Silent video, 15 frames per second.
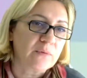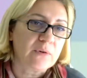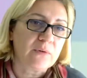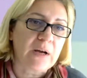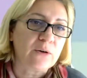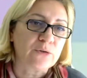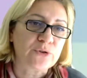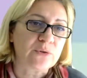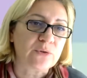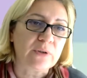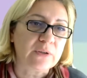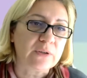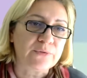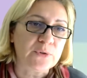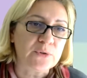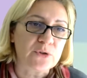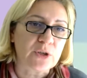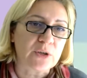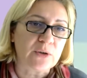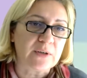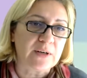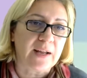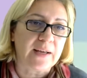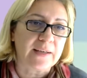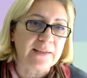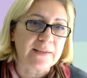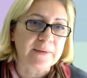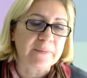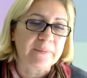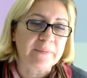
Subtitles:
how should the future look like?